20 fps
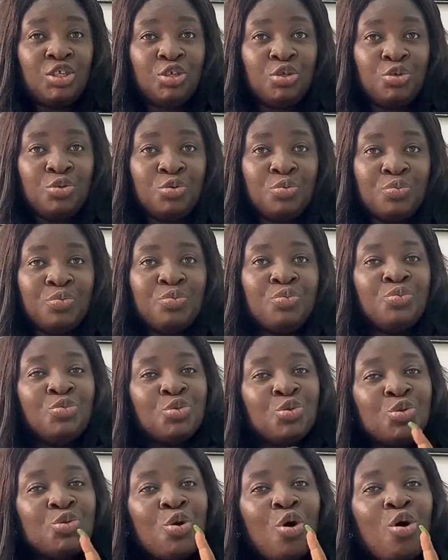you
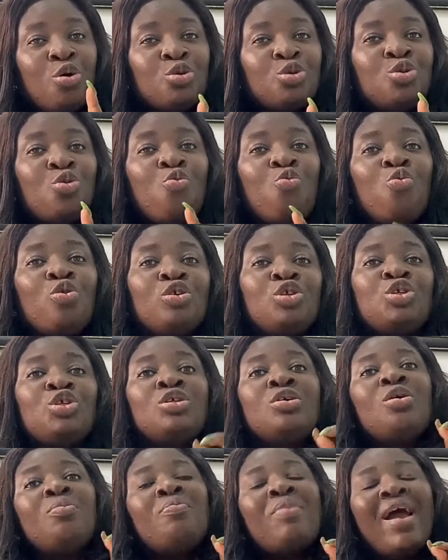to also watch
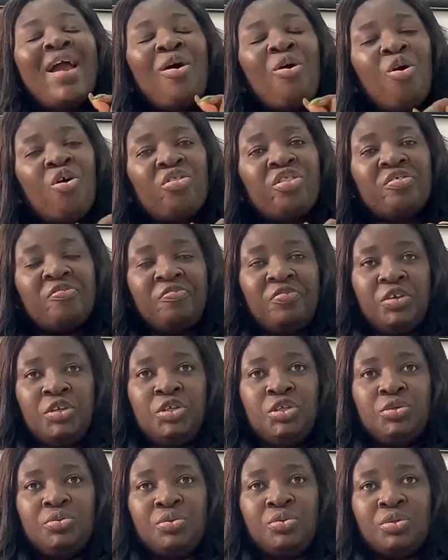my other
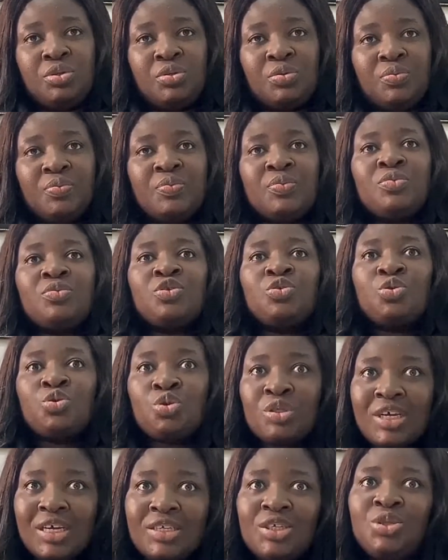videos so
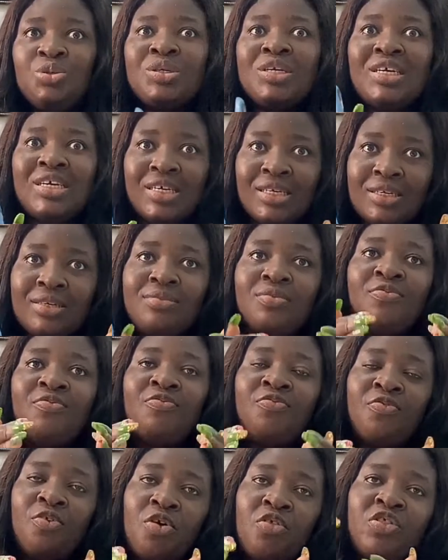that you can
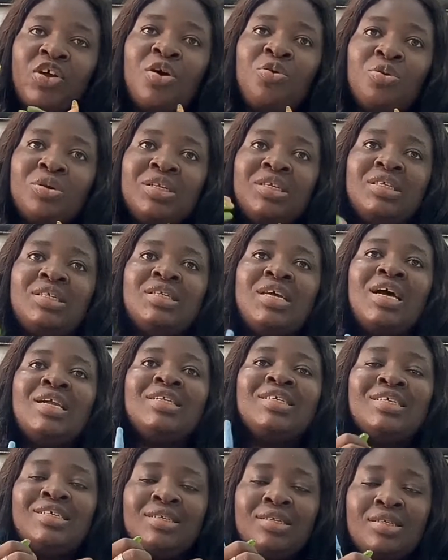further
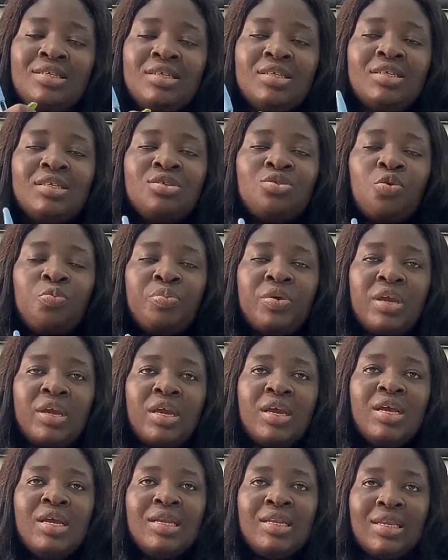understand this topic
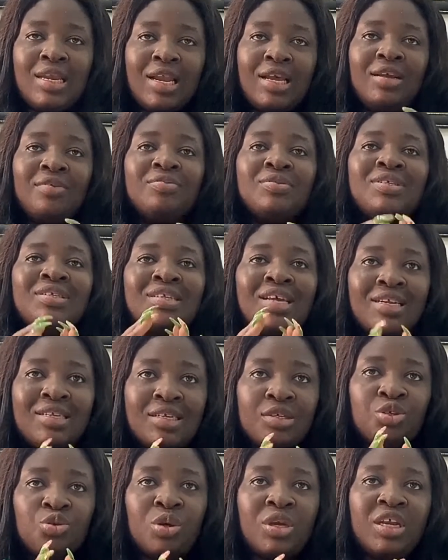that I've
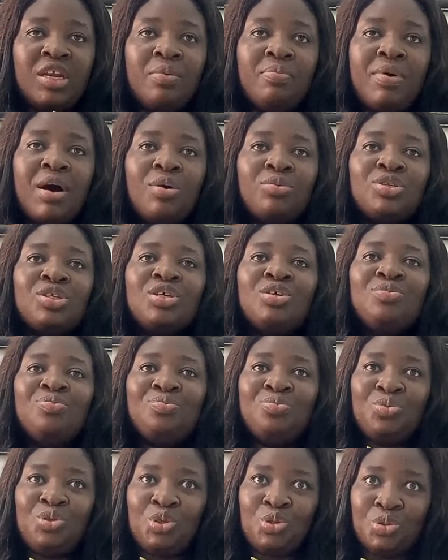started talking about
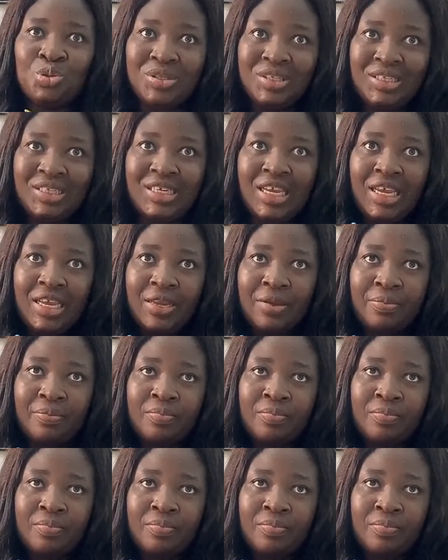today.